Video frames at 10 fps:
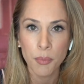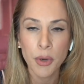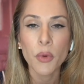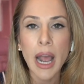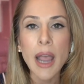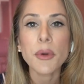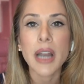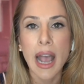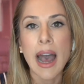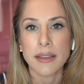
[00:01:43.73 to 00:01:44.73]
But what I
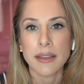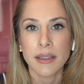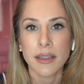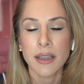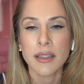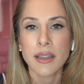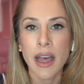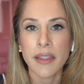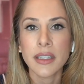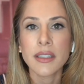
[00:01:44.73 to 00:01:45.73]
would ask is
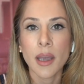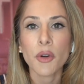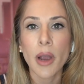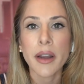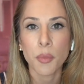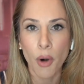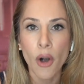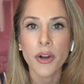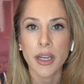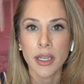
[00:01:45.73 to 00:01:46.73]
that the Democratic
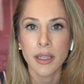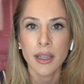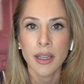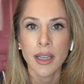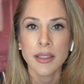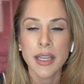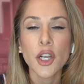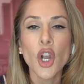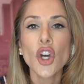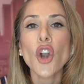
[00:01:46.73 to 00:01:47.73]
Party
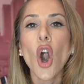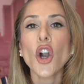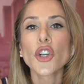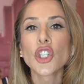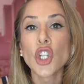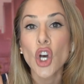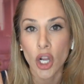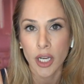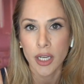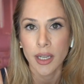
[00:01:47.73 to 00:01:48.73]
take a good hard
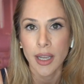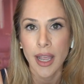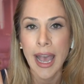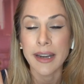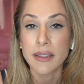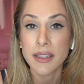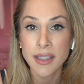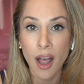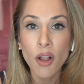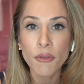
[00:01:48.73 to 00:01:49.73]
look at
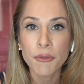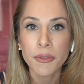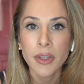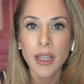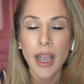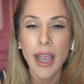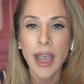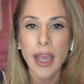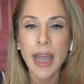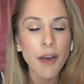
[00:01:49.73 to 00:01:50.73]
itself
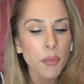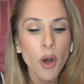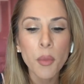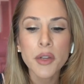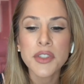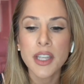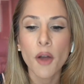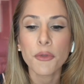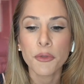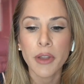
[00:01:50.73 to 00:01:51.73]
and have a moment of
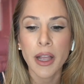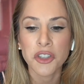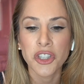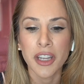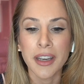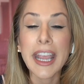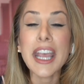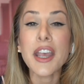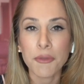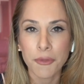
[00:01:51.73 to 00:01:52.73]
self reflection
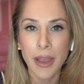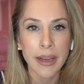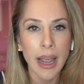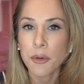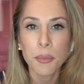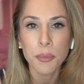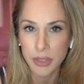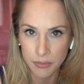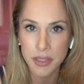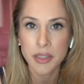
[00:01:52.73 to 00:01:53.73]
if, and I don't
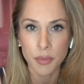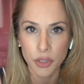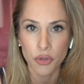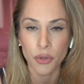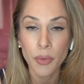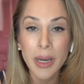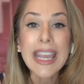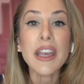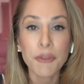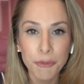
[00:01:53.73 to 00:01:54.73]
believe this to be true,
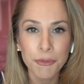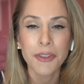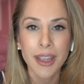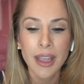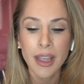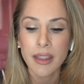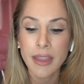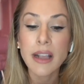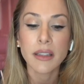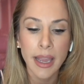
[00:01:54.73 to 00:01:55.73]
if
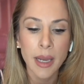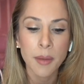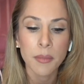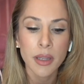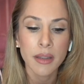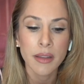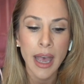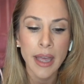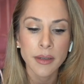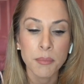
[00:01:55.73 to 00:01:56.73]
they claim
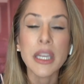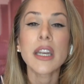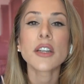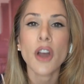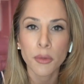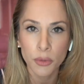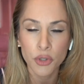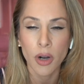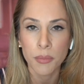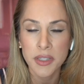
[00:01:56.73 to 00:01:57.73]
that beating
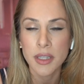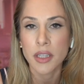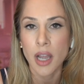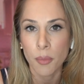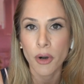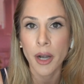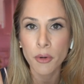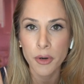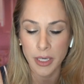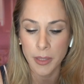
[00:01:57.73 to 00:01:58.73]
Donald Trump is the top
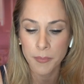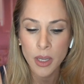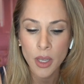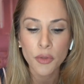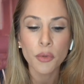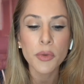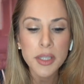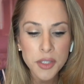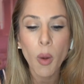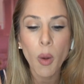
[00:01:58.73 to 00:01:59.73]
priority. The
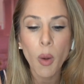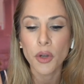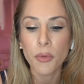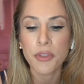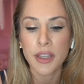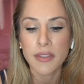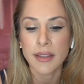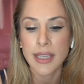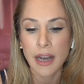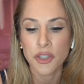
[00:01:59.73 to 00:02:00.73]
reason why I don't think
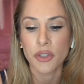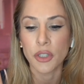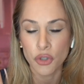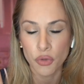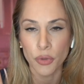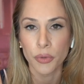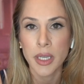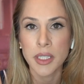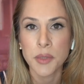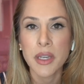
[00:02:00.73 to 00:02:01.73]
that's actually
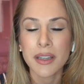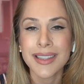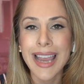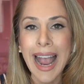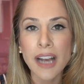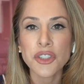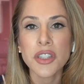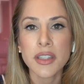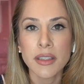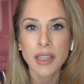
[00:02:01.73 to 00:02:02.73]
true is because the
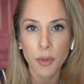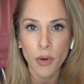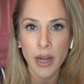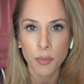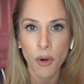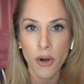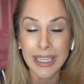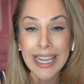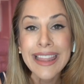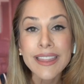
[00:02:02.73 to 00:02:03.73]
actions Democratic
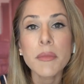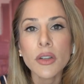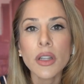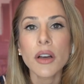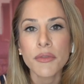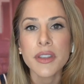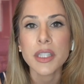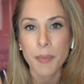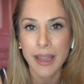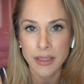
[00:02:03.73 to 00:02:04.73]
Party in the middle of
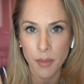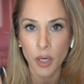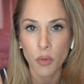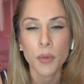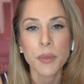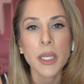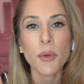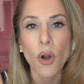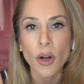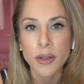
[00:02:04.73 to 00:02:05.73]
this pandemic, where
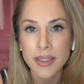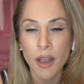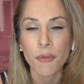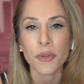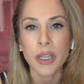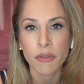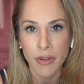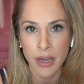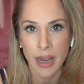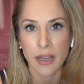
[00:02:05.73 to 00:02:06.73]
people are suffering
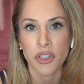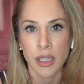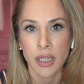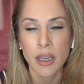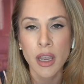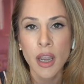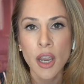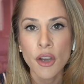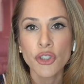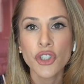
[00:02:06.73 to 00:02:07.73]
financially,
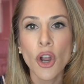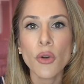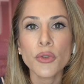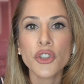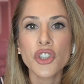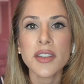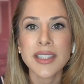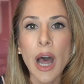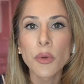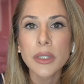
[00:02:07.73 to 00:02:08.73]
shows
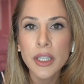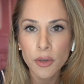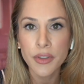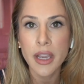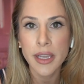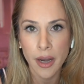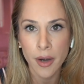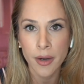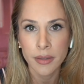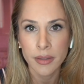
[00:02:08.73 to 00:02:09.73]
just how little they
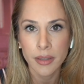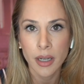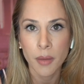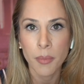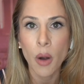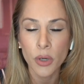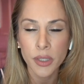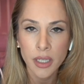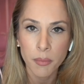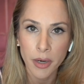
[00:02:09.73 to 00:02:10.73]
care about
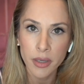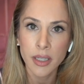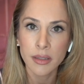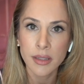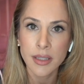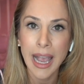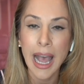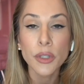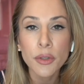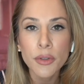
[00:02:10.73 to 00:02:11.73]
working Americans,
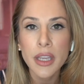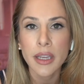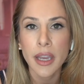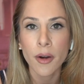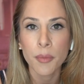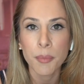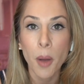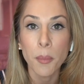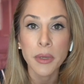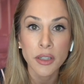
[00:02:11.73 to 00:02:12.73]
how little they care
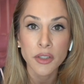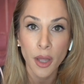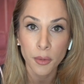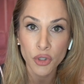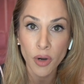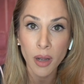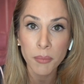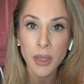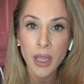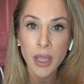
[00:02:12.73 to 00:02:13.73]
about beating Donald
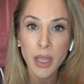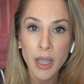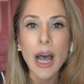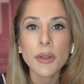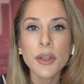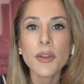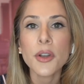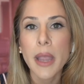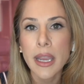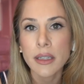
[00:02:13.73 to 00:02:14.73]
Trump, and how little
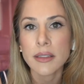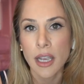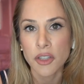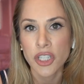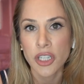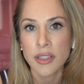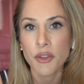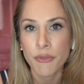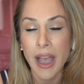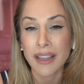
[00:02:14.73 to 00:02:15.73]
they're paying attention
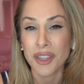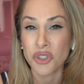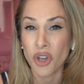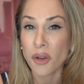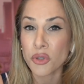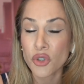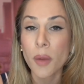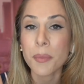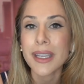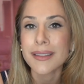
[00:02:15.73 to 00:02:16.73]
to the fact that Donald
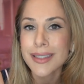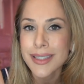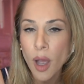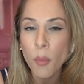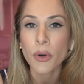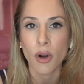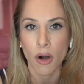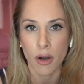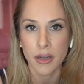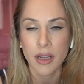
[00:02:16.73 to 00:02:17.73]
Trump, in some
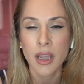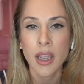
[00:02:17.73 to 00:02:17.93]
regard,